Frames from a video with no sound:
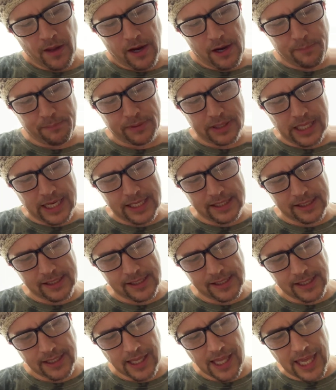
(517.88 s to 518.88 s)
a
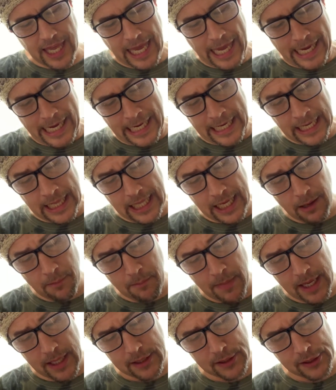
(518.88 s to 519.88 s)
place keenly
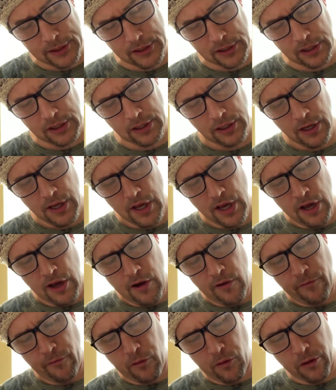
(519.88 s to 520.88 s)
missed,
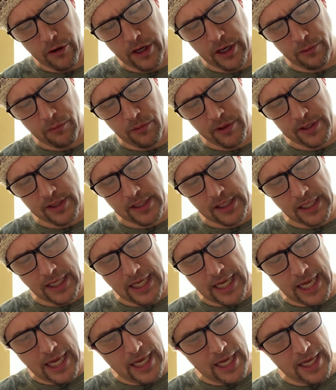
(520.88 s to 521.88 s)
for it was the
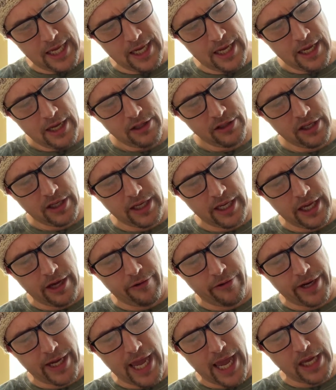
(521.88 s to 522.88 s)
key to
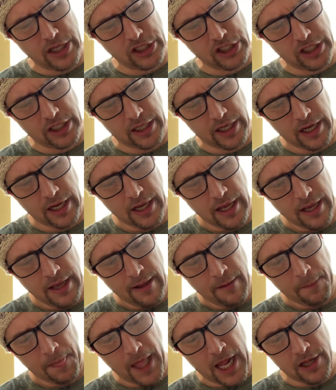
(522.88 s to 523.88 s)
irrigation
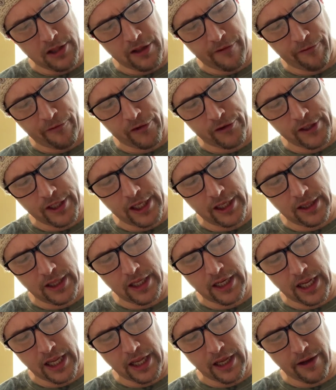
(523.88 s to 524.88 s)
and the
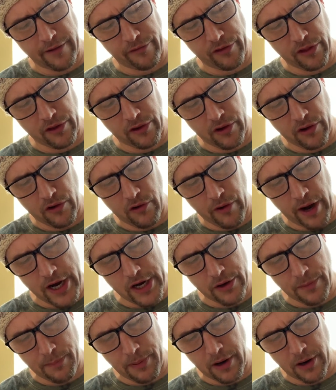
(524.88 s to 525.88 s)
fertility of the
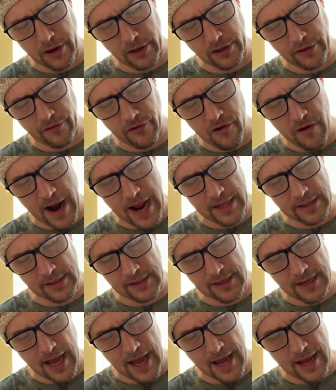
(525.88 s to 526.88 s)
greater part of
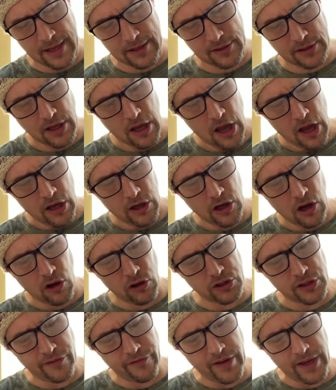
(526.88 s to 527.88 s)
Grandsaille's
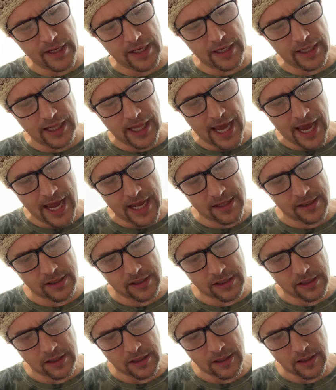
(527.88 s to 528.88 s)
cultivated
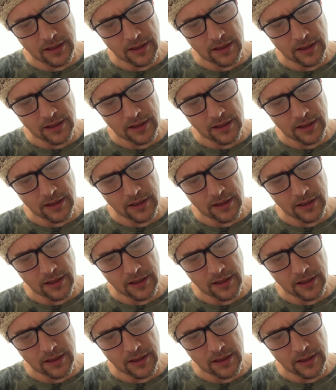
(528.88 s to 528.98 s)
lands.